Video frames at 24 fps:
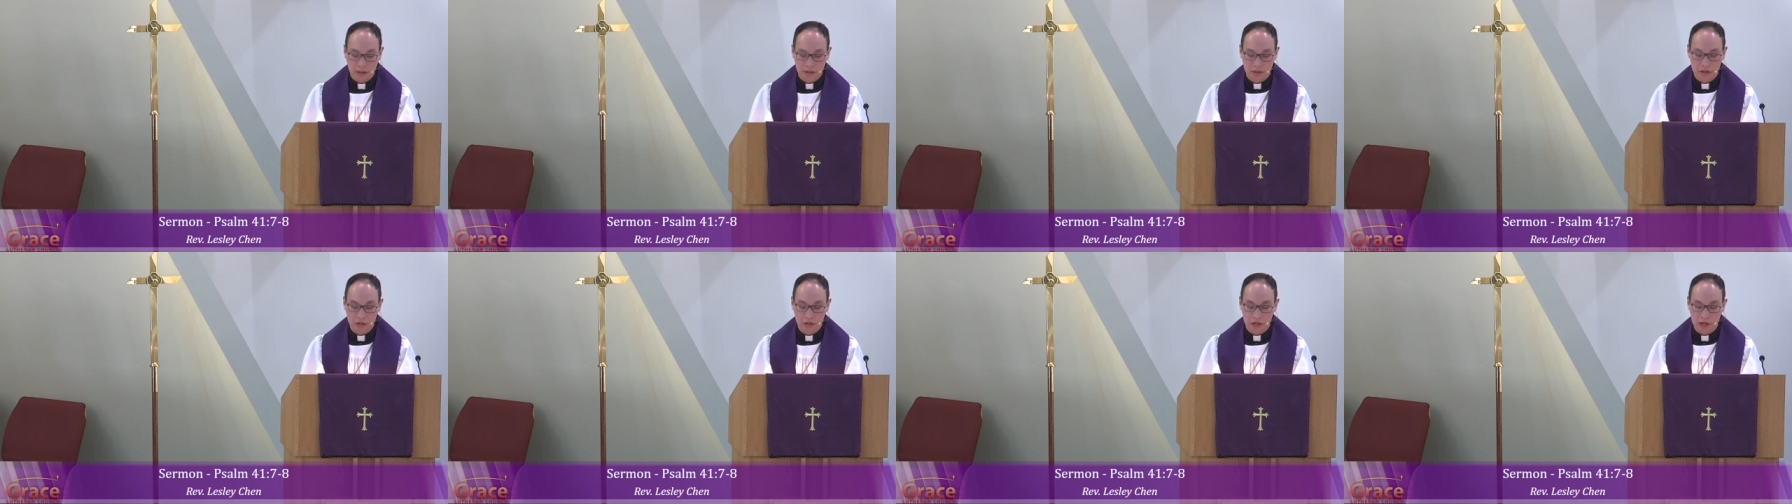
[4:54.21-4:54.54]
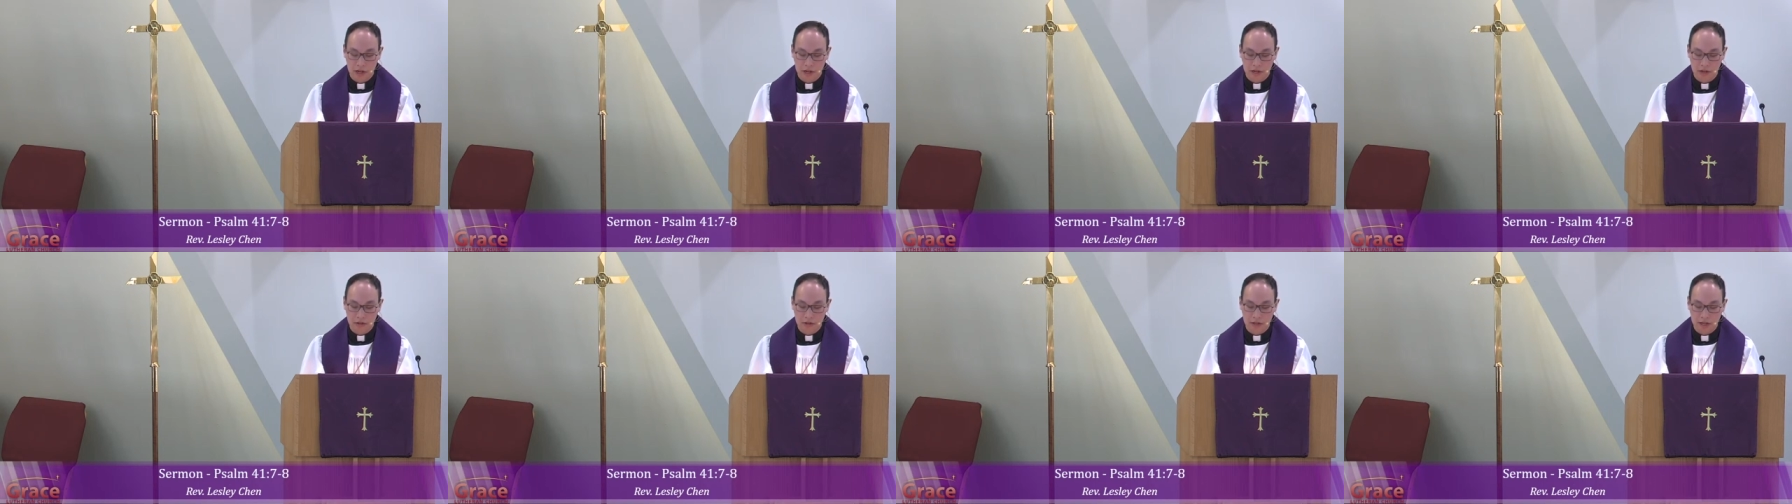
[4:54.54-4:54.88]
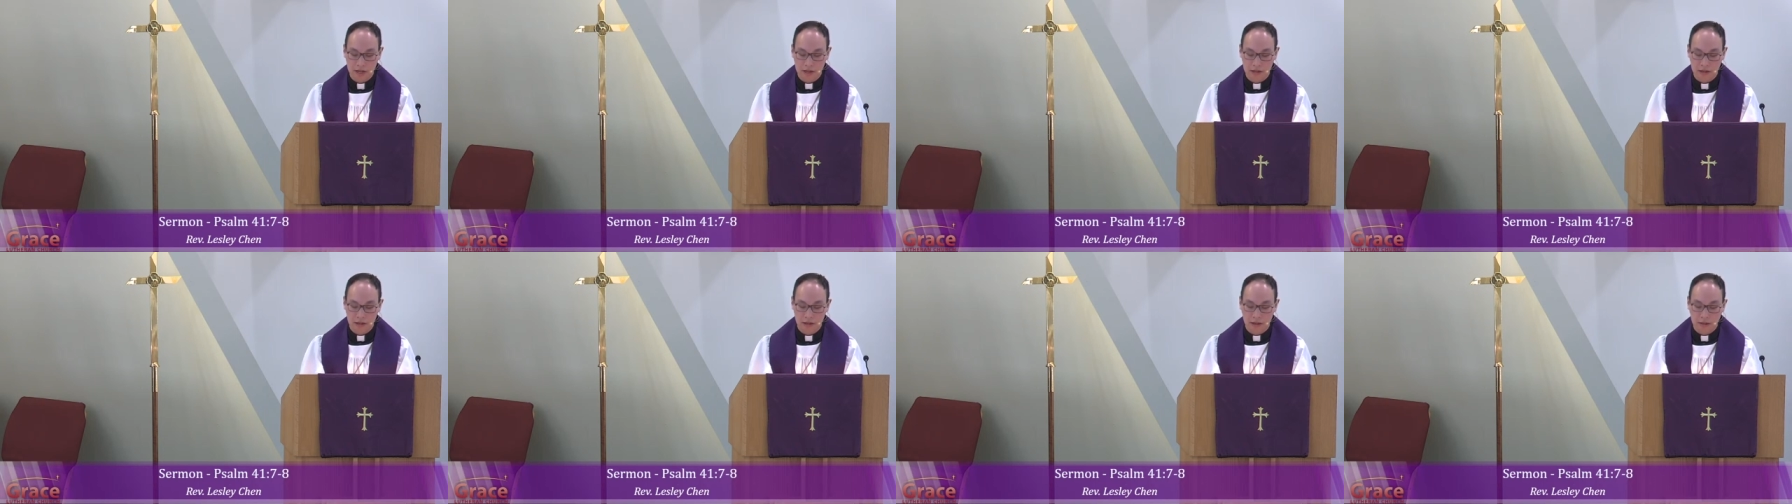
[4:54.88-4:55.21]
the child
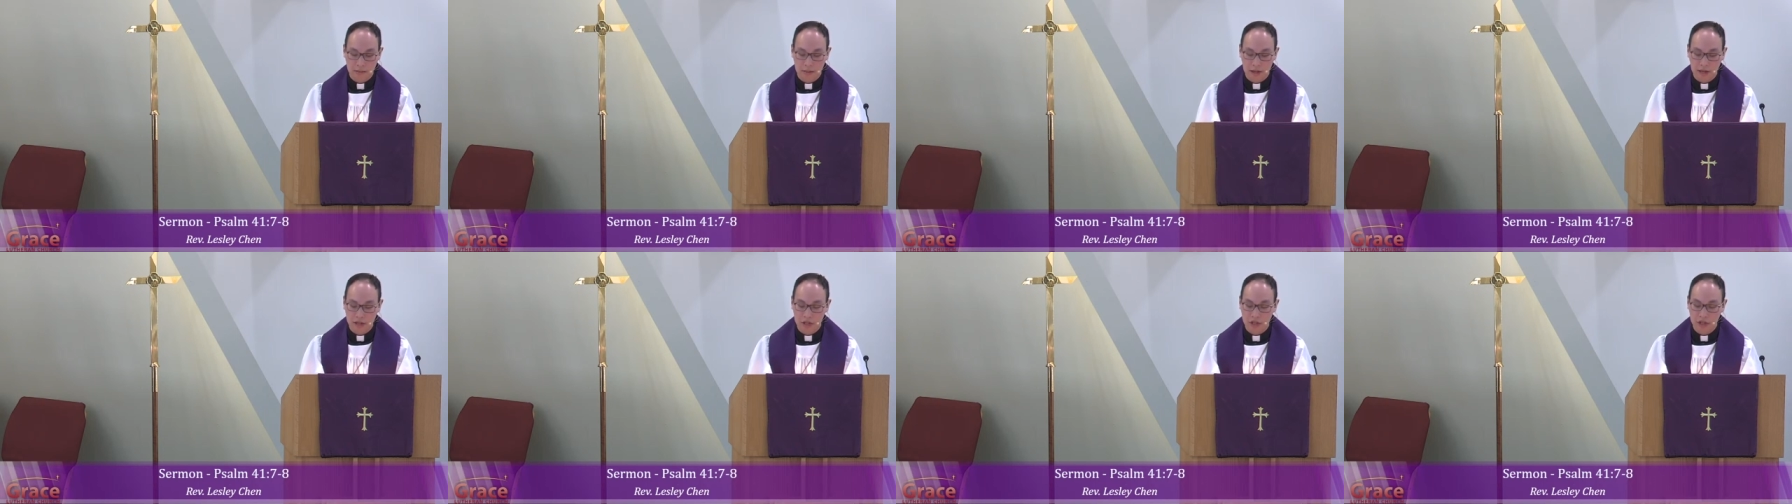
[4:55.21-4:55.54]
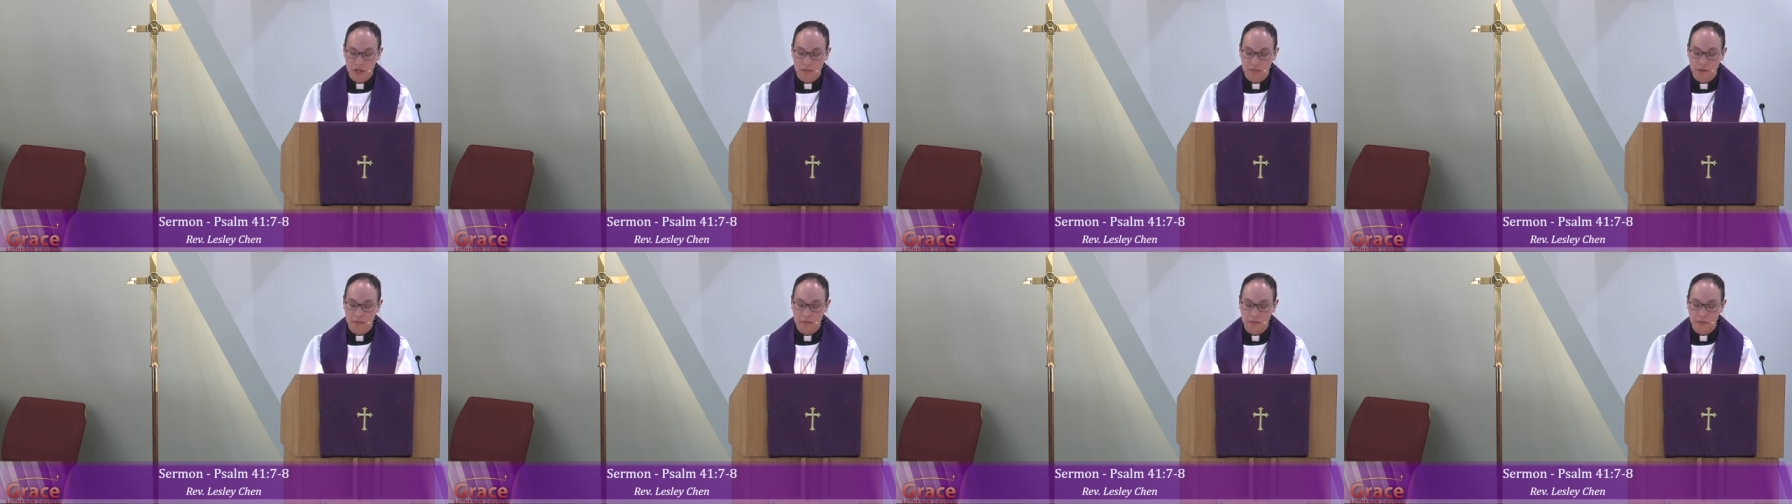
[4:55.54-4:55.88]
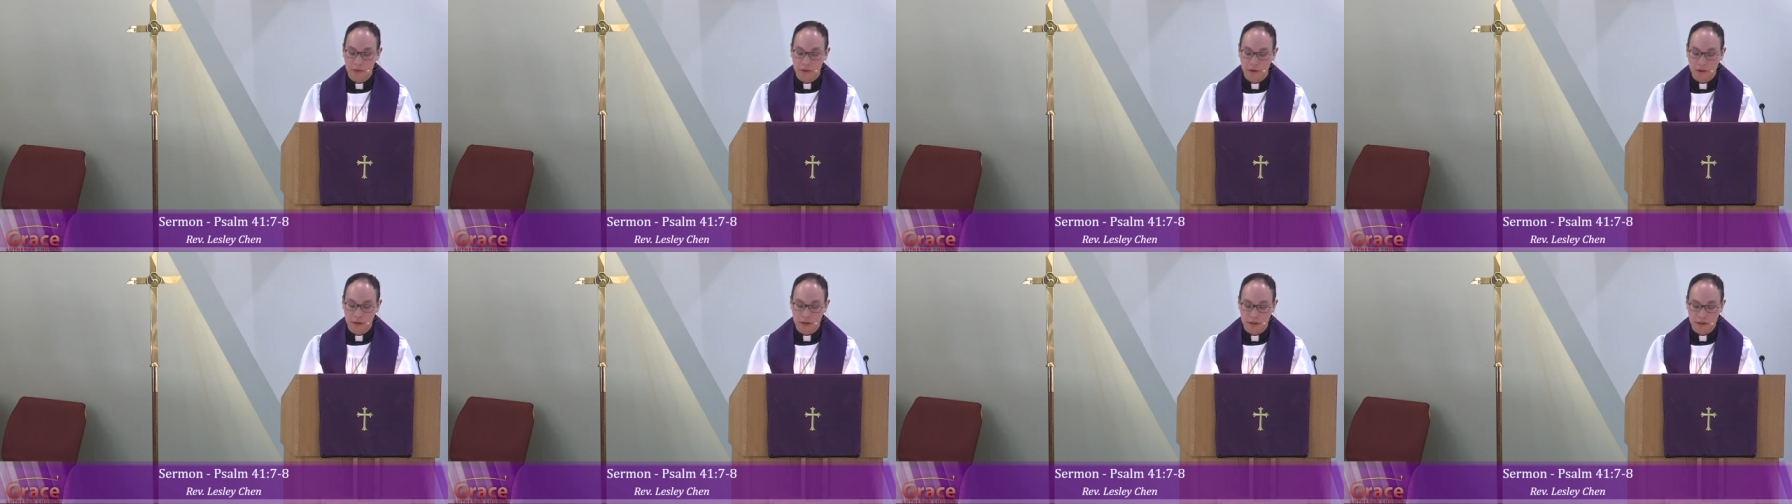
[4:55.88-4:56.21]
that Bathsheba
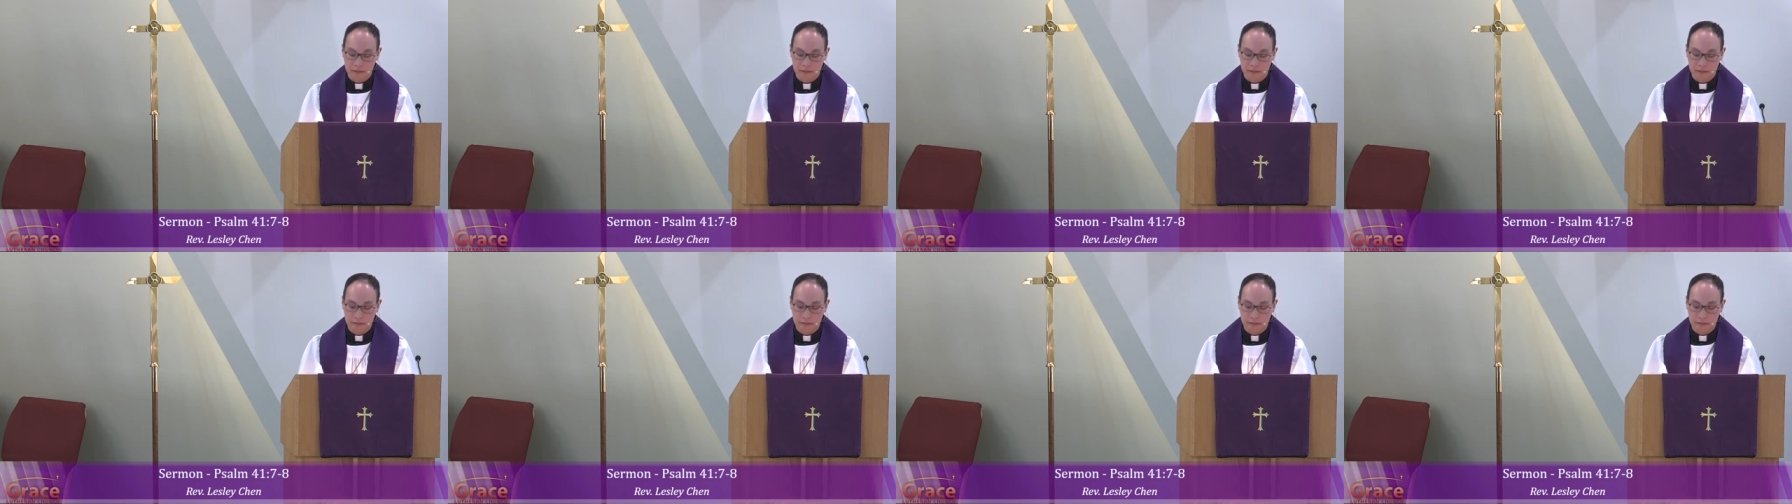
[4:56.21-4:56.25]
bore